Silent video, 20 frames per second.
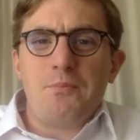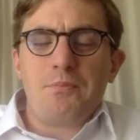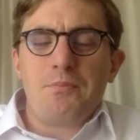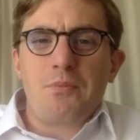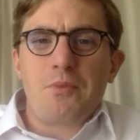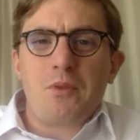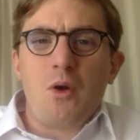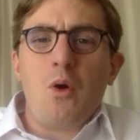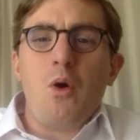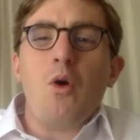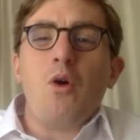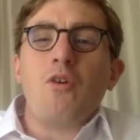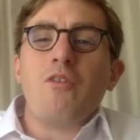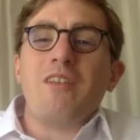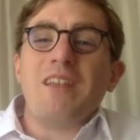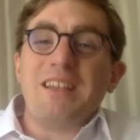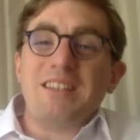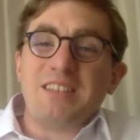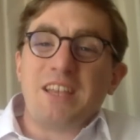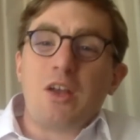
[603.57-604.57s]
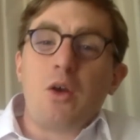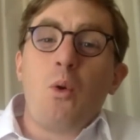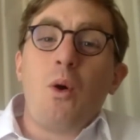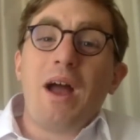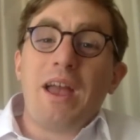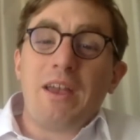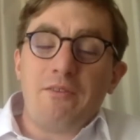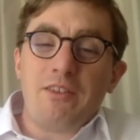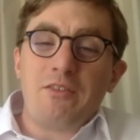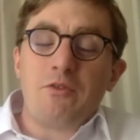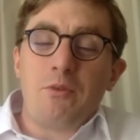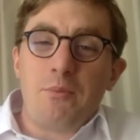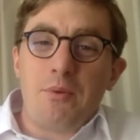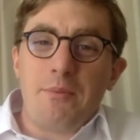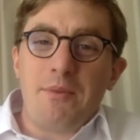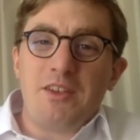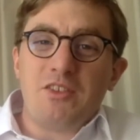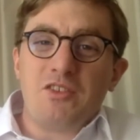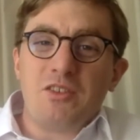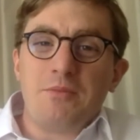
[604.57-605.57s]
or release inquiries for
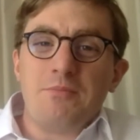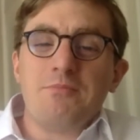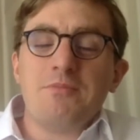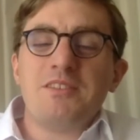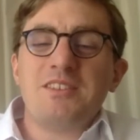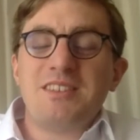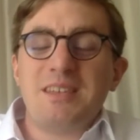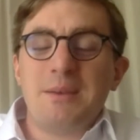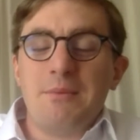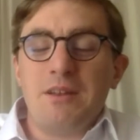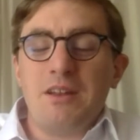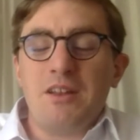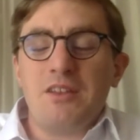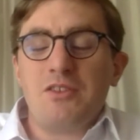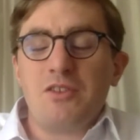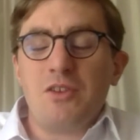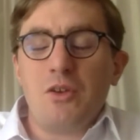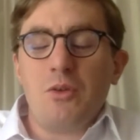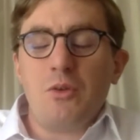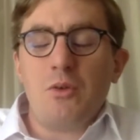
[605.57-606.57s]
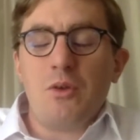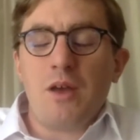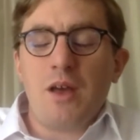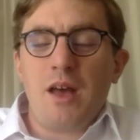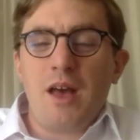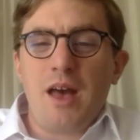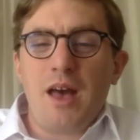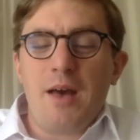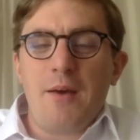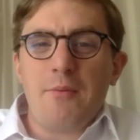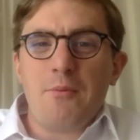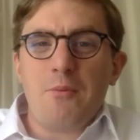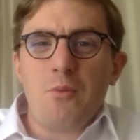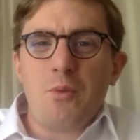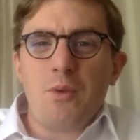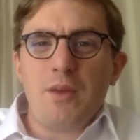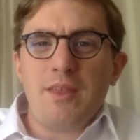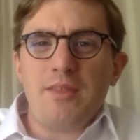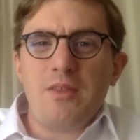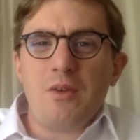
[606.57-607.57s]
permission, similar to
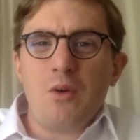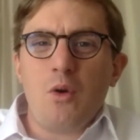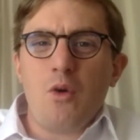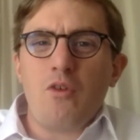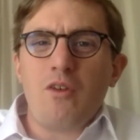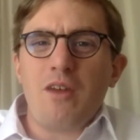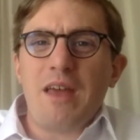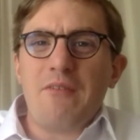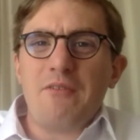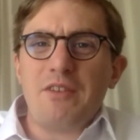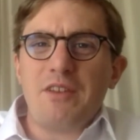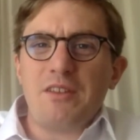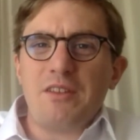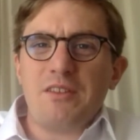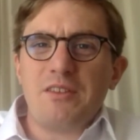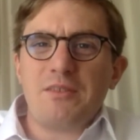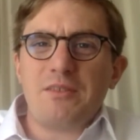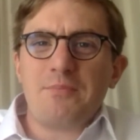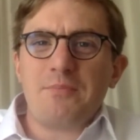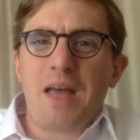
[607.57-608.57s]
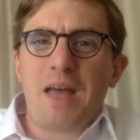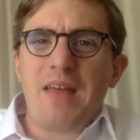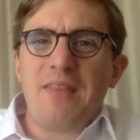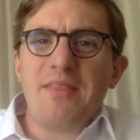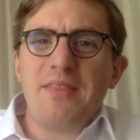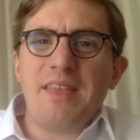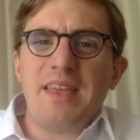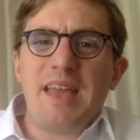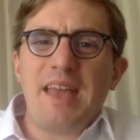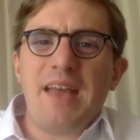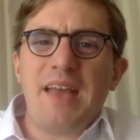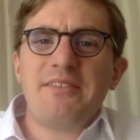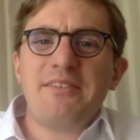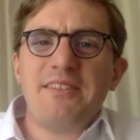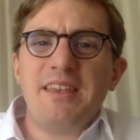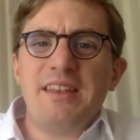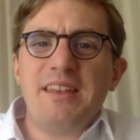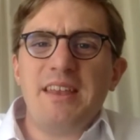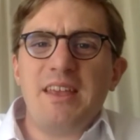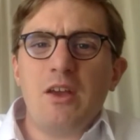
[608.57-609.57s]
with oral evidence. And the
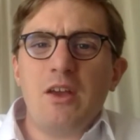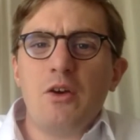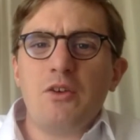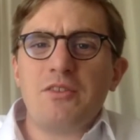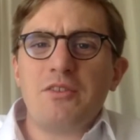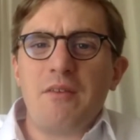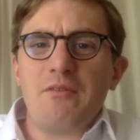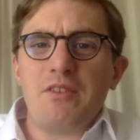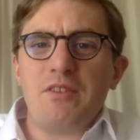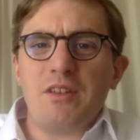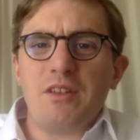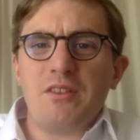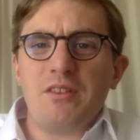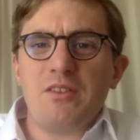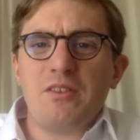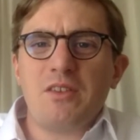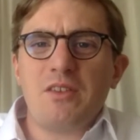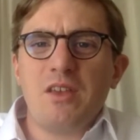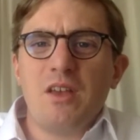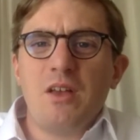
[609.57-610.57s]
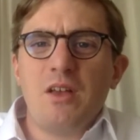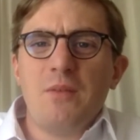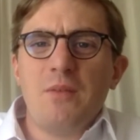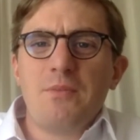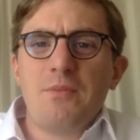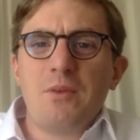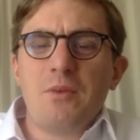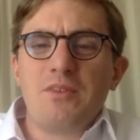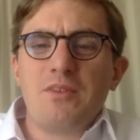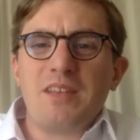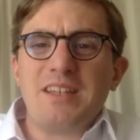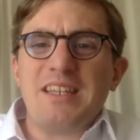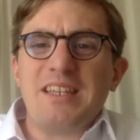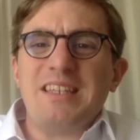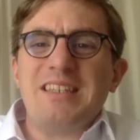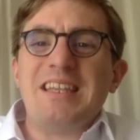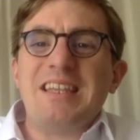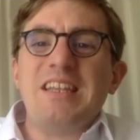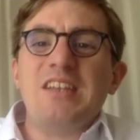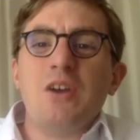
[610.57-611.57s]
FCDO's evidence was that
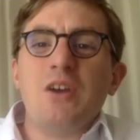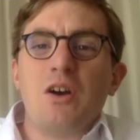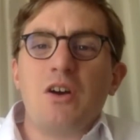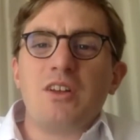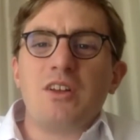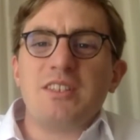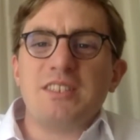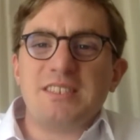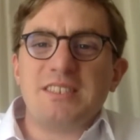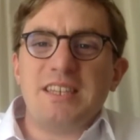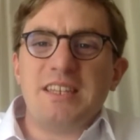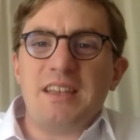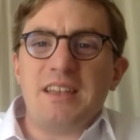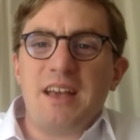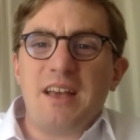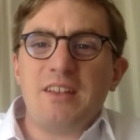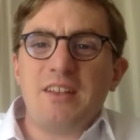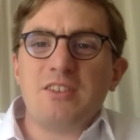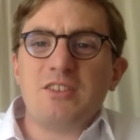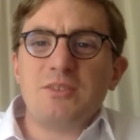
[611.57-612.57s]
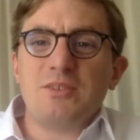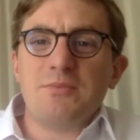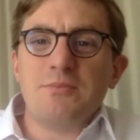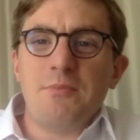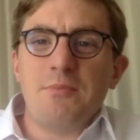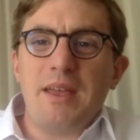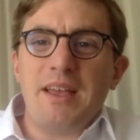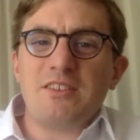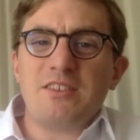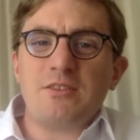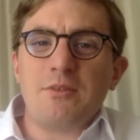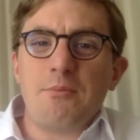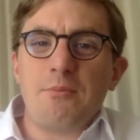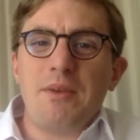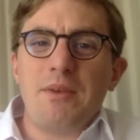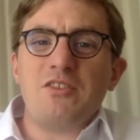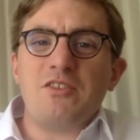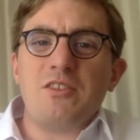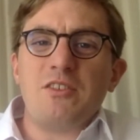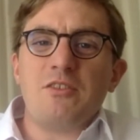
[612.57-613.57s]
it did not consider mere
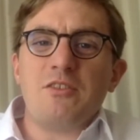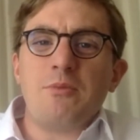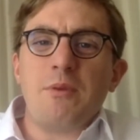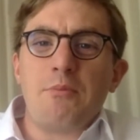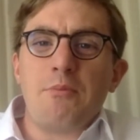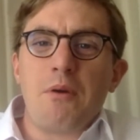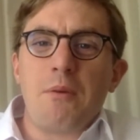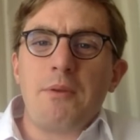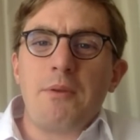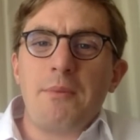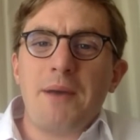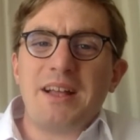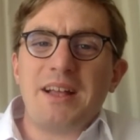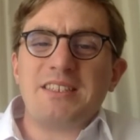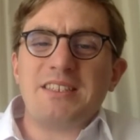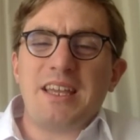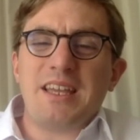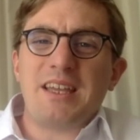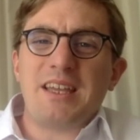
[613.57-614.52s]
submissions to be problematic.